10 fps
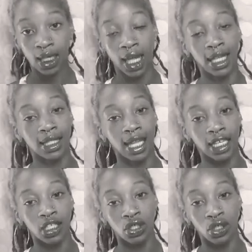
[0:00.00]
like let
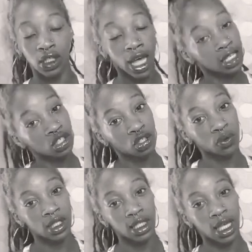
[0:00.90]
it
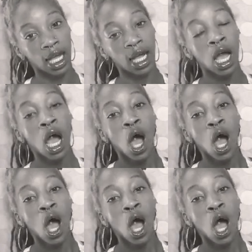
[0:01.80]
do its thing,